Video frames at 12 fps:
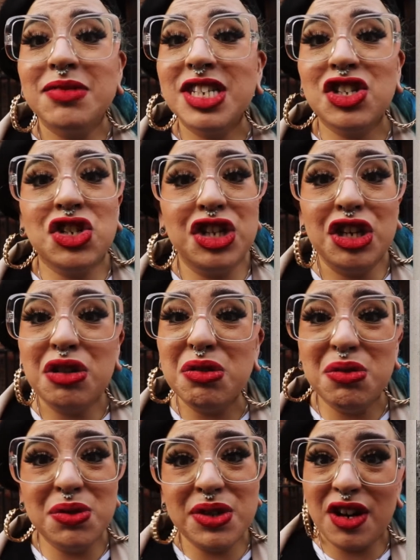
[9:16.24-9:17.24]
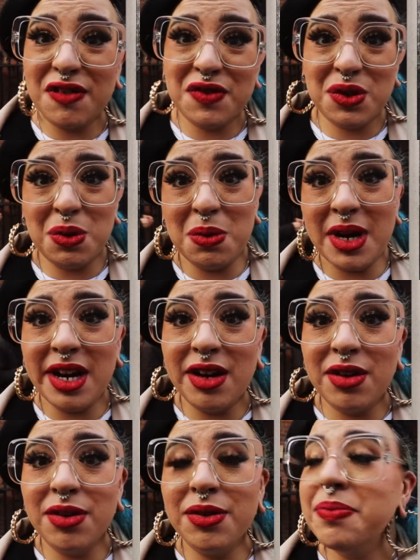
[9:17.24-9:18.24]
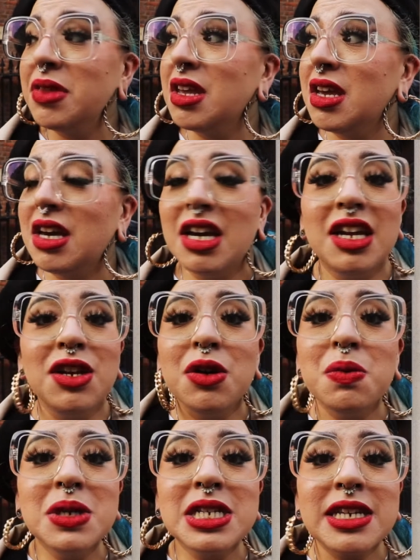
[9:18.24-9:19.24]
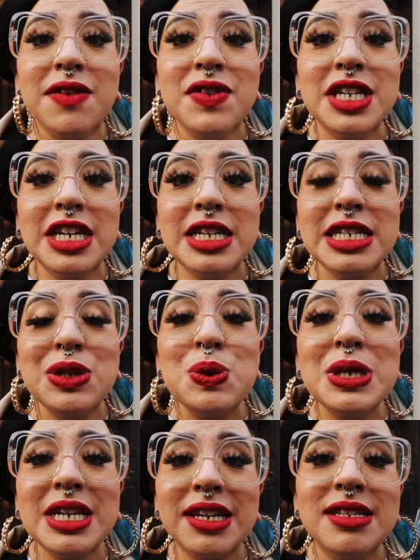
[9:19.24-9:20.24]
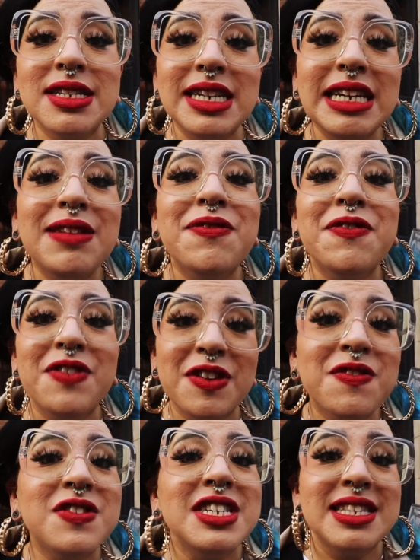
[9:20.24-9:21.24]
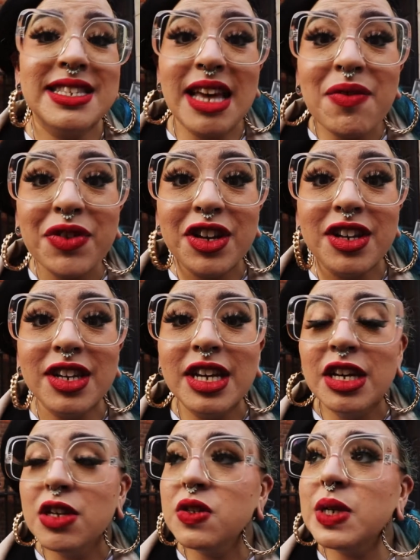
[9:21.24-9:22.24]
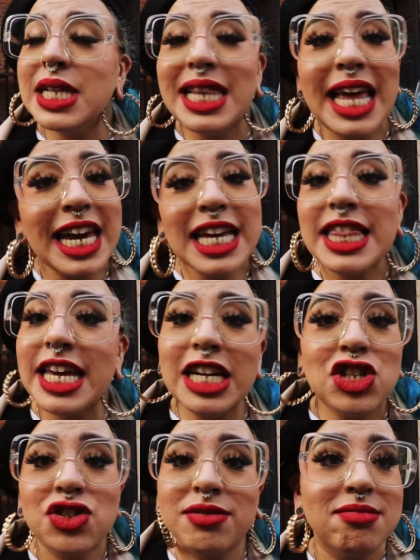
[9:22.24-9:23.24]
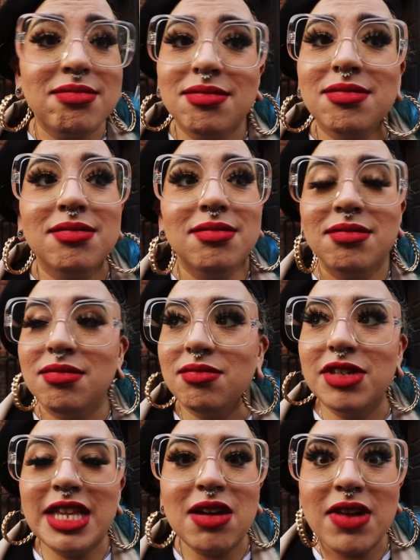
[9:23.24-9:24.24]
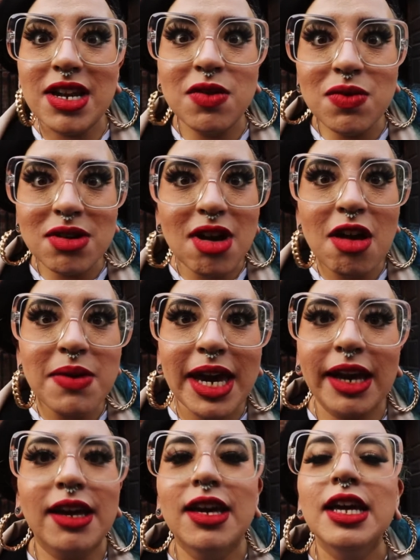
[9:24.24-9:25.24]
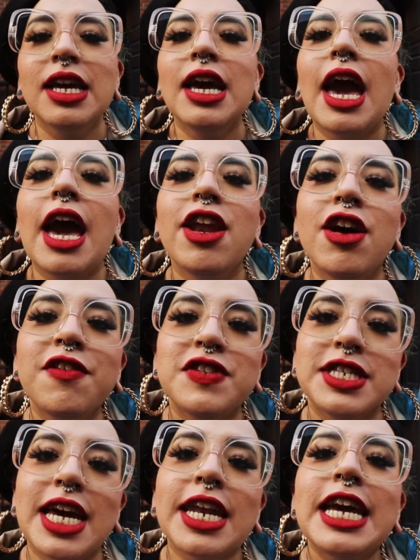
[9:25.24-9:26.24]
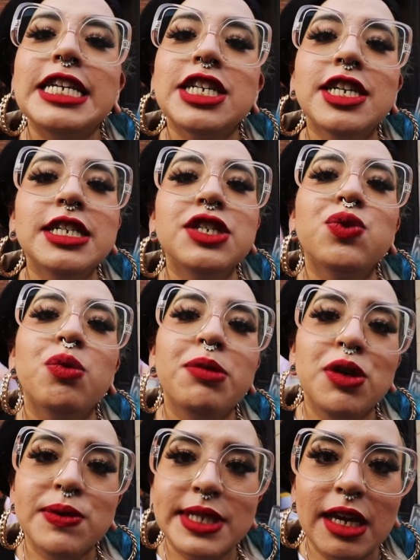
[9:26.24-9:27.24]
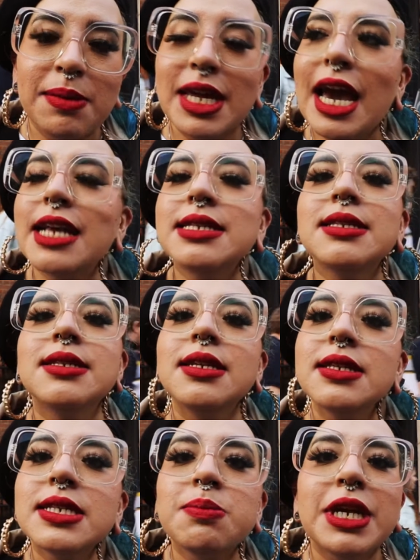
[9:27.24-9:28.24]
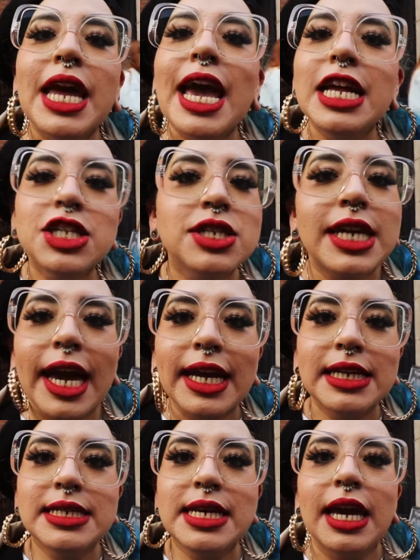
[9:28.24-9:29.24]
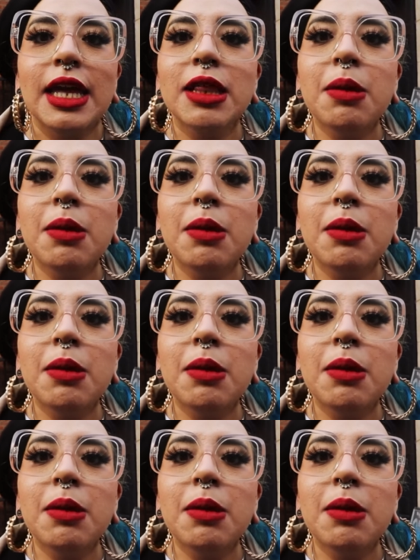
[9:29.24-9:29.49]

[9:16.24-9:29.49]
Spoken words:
disused after a while, and no one discovered it until 1957. So it lay there just without anyone knowing, and after that it turned into a museum, and it has since been educating the